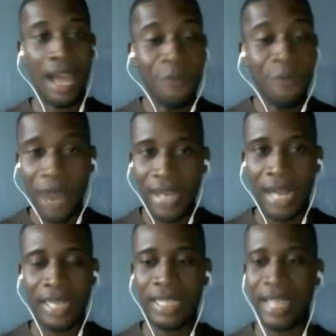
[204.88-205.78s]
And
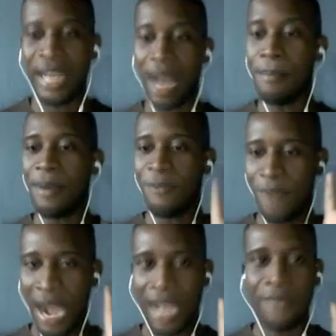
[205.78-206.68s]
finally, the number
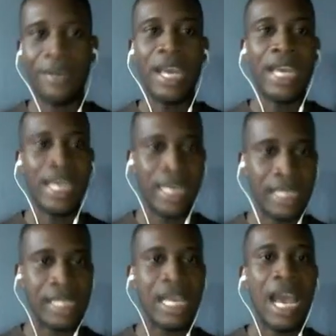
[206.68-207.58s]
5
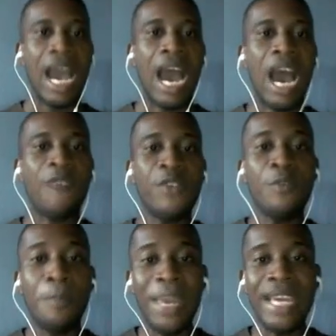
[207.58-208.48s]
is, have
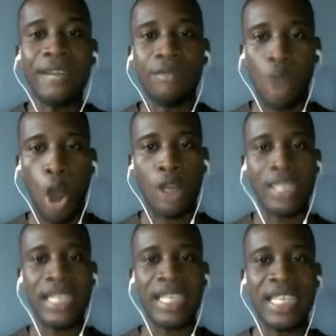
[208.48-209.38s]
you been
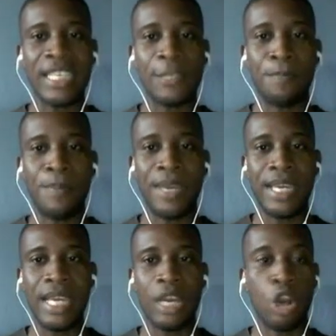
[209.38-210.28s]
enrolled in
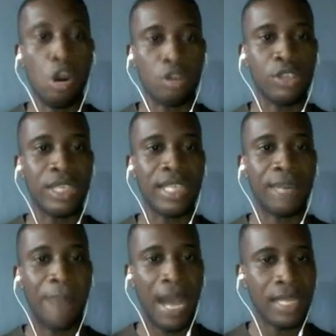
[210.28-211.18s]
ESP course in
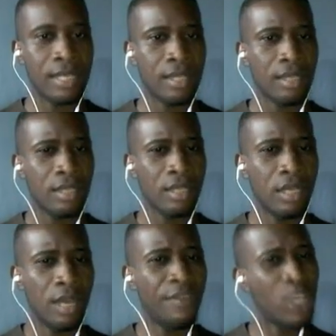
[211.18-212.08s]
the past?
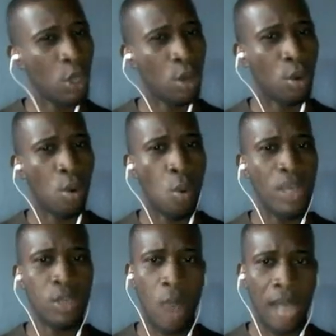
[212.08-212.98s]
If so,
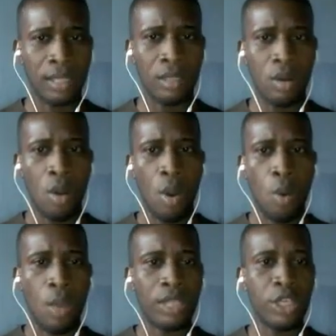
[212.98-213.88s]
which one?
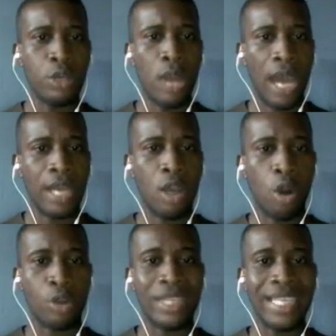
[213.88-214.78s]
What did you like
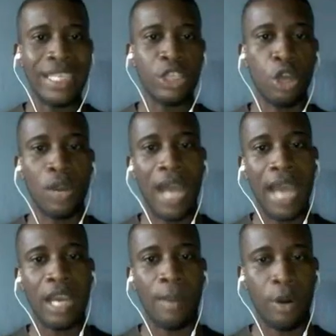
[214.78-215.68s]
or did not
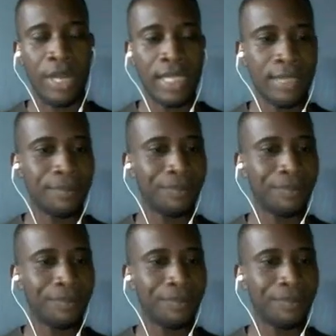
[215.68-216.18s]
like about it?